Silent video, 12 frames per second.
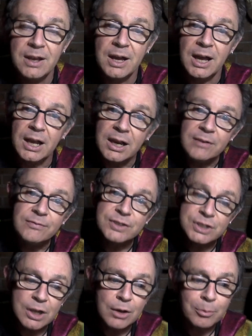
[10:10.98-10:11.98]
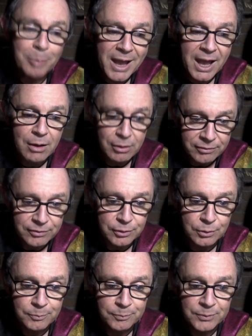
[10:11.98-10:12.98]
A love so
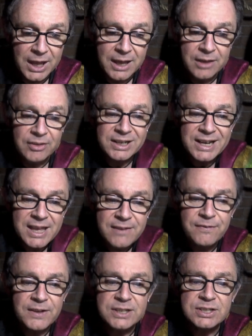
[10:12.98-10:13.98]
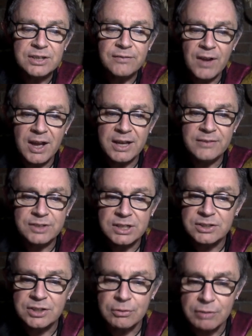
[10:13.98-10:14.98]
powerful that if it survives
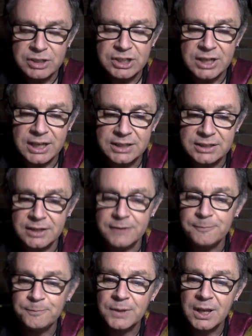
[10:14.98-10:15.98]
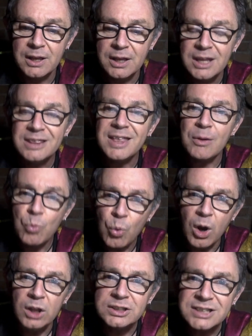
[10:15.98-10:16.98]
its originator, then
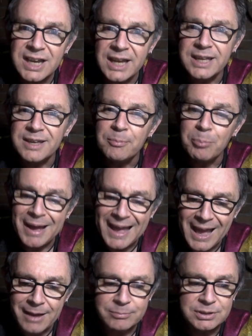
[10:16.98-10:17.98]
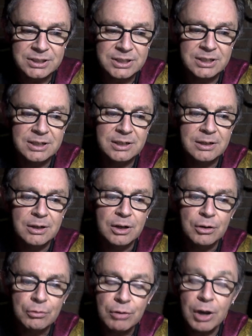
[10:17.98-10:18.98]
one day, perhaps,
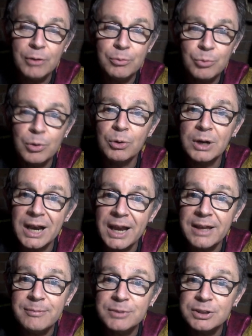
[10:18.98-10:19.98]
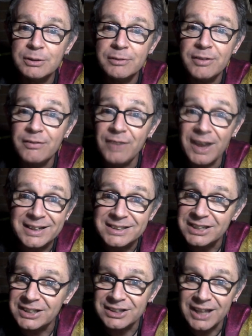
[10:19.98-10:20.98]
Rome will claim to have
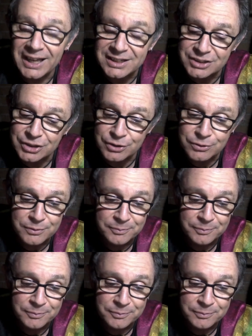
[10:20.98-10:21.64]
invented that too.